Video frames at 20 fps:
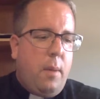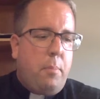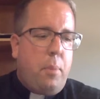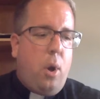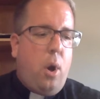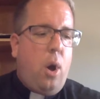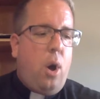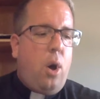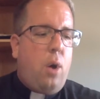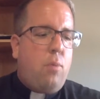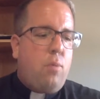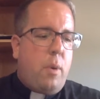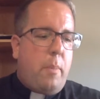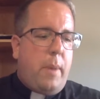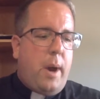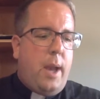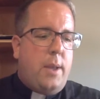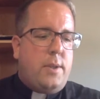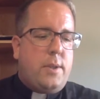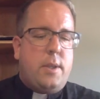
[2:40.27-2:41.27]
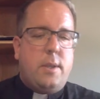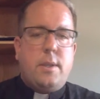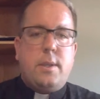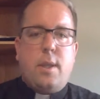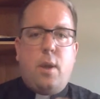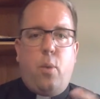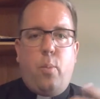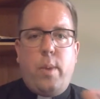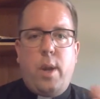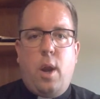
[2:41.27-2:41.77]
Paul reminds us
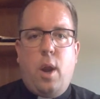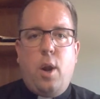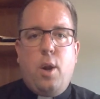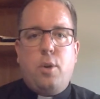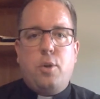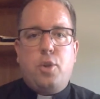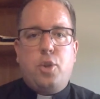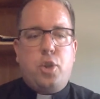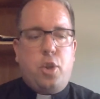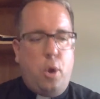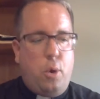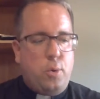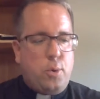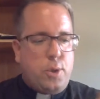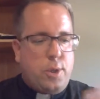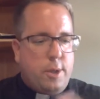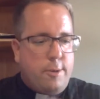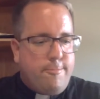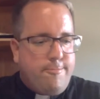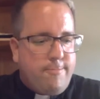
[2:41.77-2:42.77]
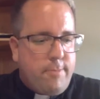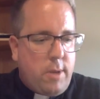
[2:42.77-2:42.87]
that we are chosen.